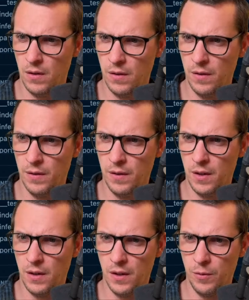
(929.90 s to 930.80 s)
On
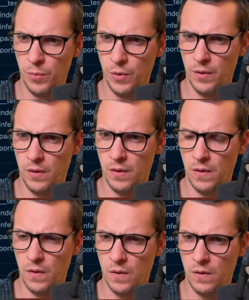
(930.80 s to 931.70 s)
did output.
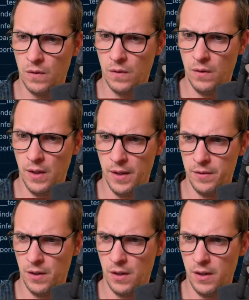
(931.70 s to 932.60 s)
Yeah,
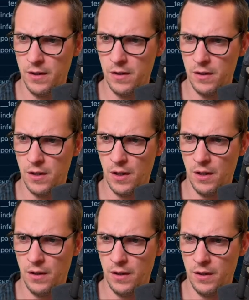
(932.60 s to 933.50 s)
so it clears the
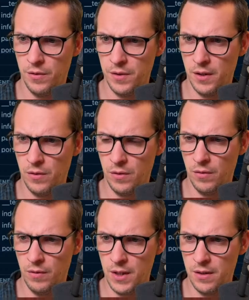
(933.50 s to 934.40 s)
shell. It goes into
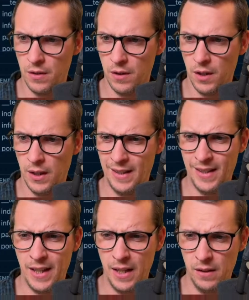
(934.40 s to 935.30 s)
restarting.
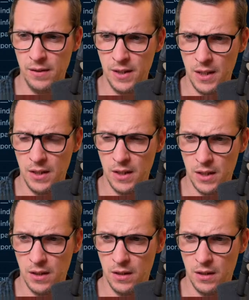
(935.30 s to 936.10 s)
It kills it.